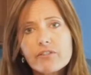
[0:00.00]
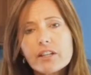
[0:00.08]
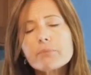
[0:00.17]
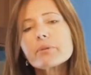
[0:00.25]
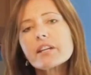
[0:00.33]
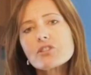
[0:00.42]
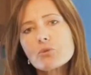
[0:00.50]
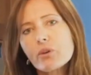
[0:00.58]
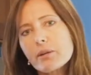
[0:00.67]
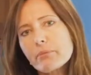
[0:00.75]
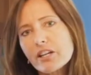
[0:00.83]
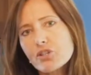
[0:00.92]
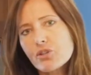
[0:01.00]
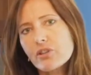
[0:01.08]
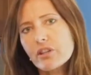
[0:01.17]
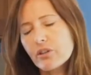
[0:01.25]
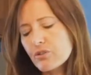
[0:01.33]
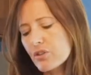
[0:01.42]
it because you want to make sure
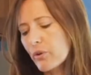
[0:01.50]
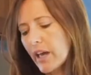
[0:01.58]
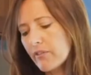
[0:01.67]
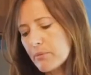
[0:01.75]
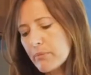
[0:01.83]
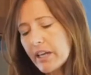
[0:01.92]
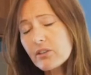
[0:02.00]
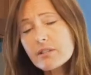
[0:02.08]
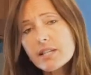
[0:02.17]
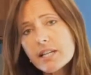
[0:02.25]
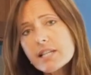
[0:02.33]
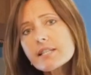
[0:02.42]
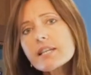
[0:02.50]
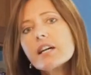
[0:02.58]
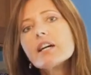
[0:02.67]
that there's no heavy metals in it.